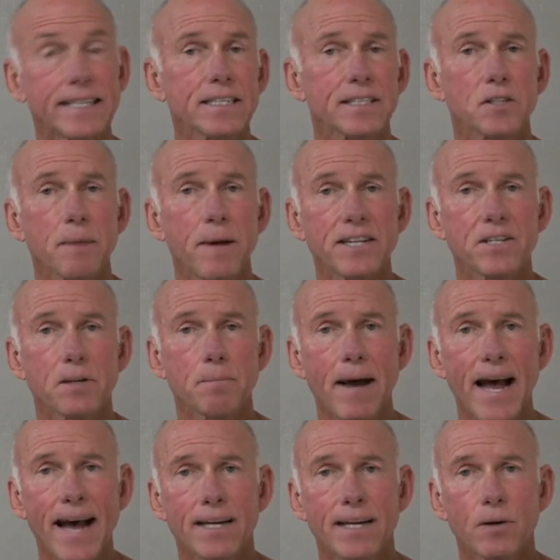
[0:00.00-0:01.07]
and I can get this
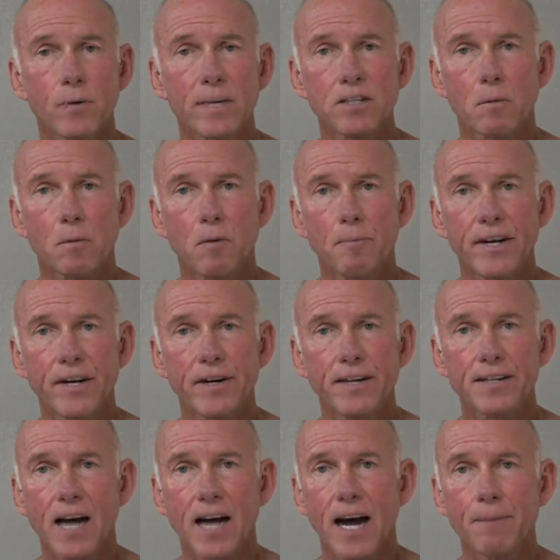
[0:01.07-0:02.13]
patient back in a
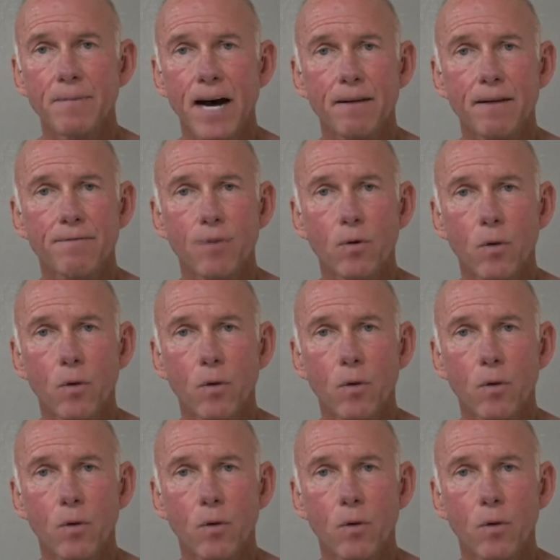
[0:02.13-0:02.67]
reasonable period of time?